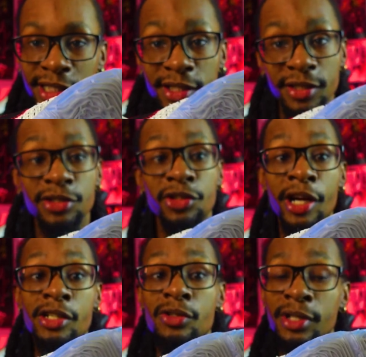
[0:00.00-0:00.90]
it's a
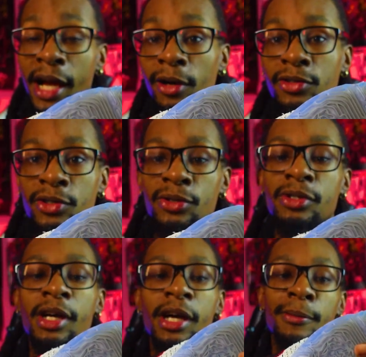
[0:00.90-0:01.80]
translucent outsole,
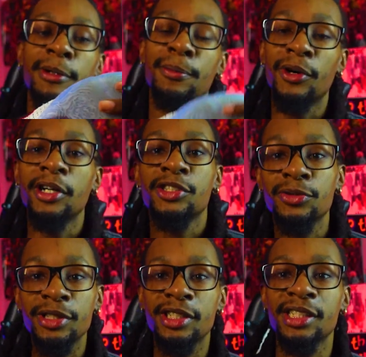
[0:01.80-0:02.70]
but Braun
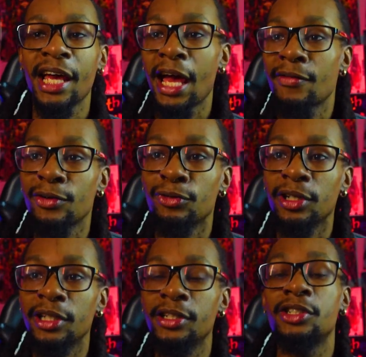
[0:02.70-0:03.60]
20s just have a
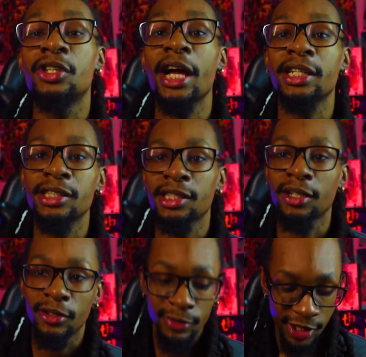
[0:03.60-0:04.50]
really good traction
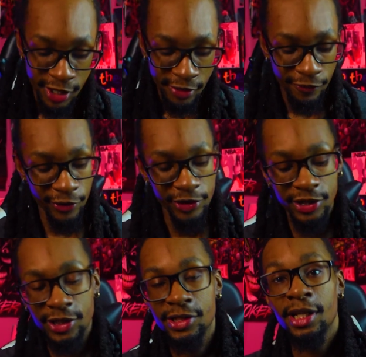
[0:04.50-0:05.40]
setup
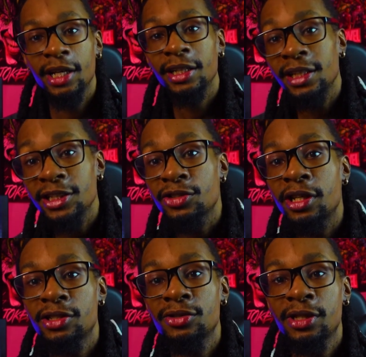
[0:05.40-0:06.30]
versus this
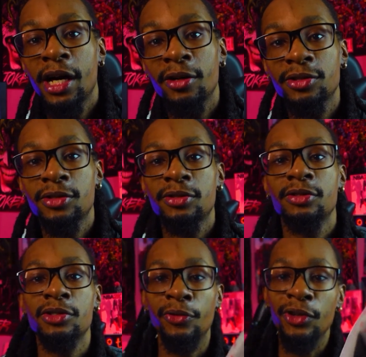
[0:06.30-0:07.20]
translucent outsole.
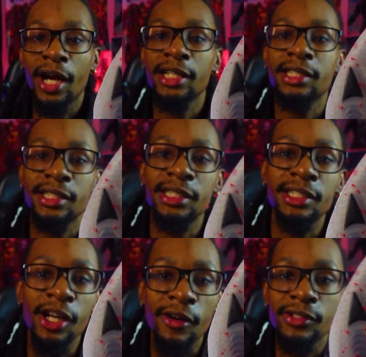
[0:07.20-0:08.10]
So if you guys can see,
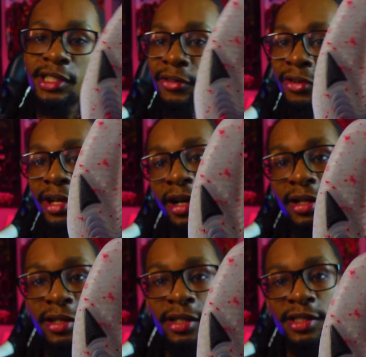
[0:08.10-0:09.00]
there's obviously different
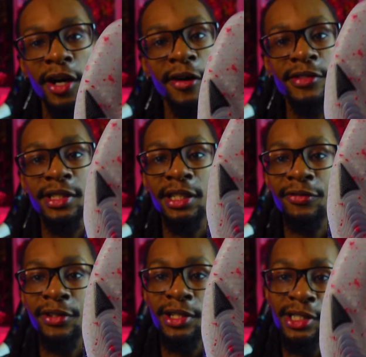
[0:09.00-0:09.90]
colors, obviously
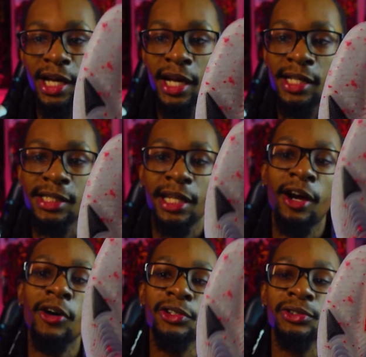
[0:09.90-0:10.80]
different designs. And I
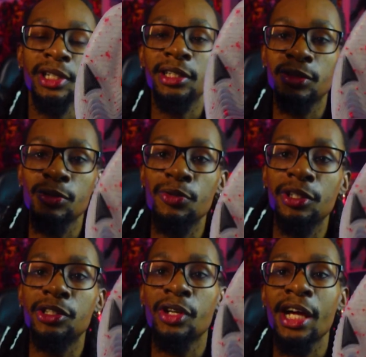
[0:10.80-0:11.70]
also think too, with
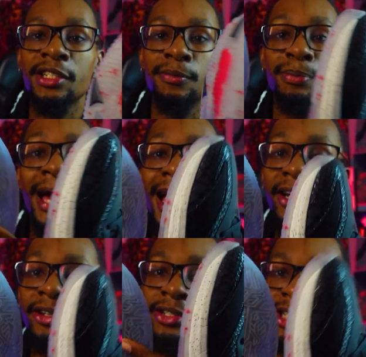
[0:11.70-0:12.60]
the traction
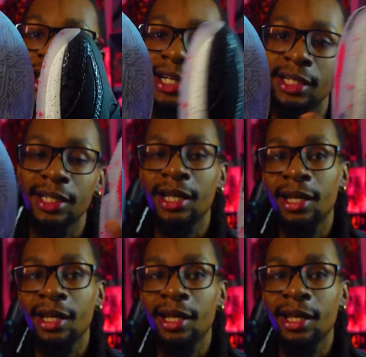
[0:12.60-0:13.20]
pattern designing,